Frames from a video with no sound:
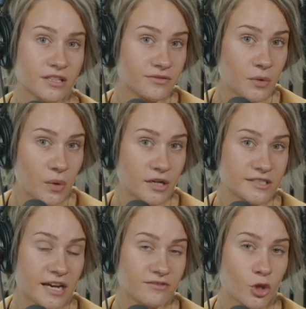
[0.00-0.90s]
if you want
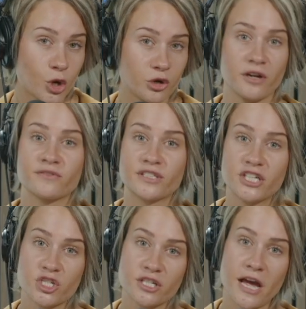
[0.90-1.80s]
to have a longer
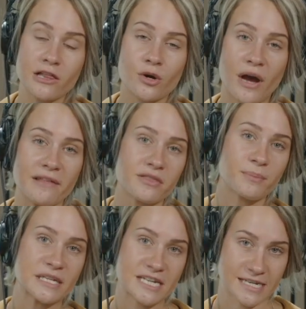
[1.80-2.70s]
conversation,
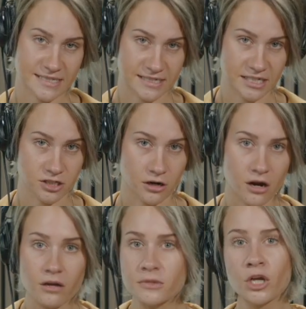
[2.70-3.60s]

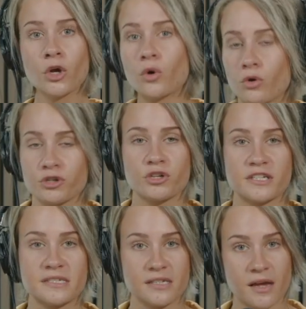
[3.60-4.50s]
hello@themetaestetique.com, or you
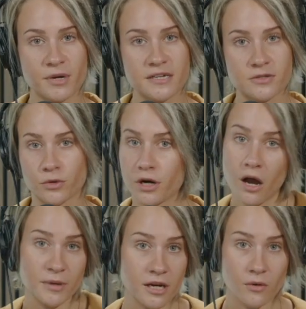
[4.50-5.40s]
can DM us or
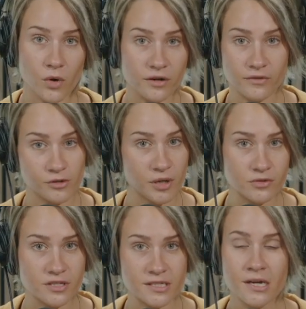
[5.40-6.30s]
comment on one of our
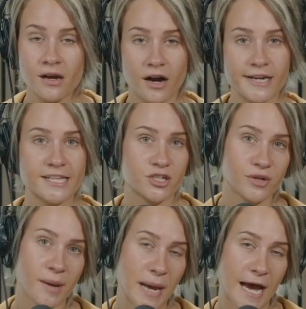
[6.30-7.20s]
posts on
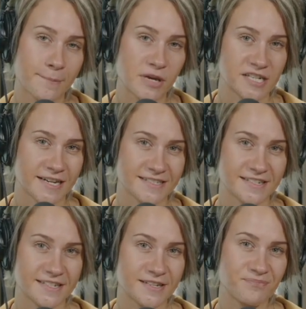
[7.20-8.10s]
Instagram
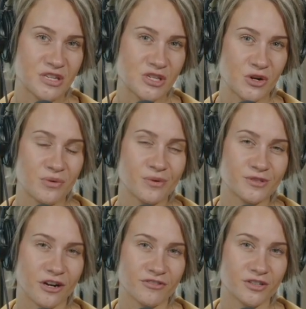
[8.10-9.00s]
@metaestetique. So we'll
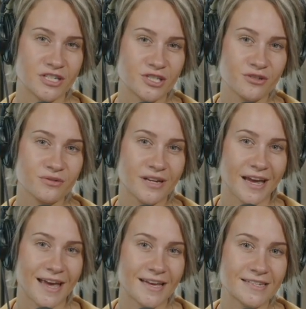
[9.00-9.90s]
talk very soon.
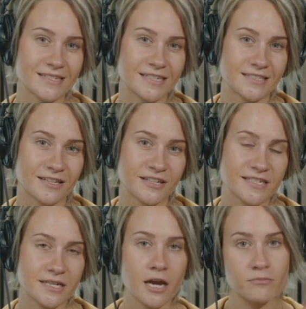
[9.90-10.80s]
And until
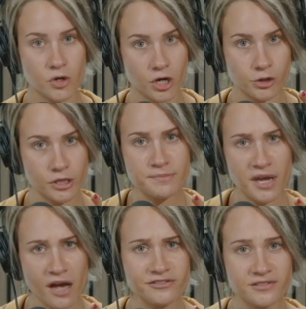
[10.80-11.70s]
next time, put on your
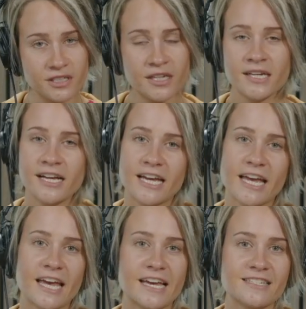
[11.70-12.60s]
SPF
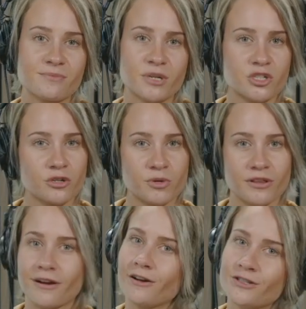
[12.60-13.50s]
and make sure to book
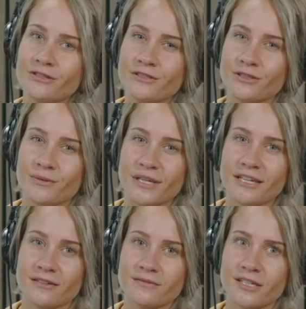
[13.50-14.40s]
that consult so we
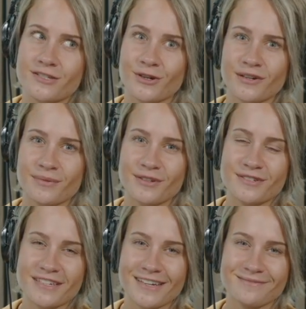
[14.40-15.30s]
can get started with your
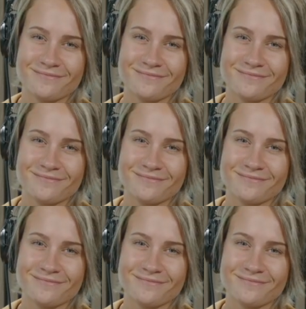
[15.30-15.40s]
skin.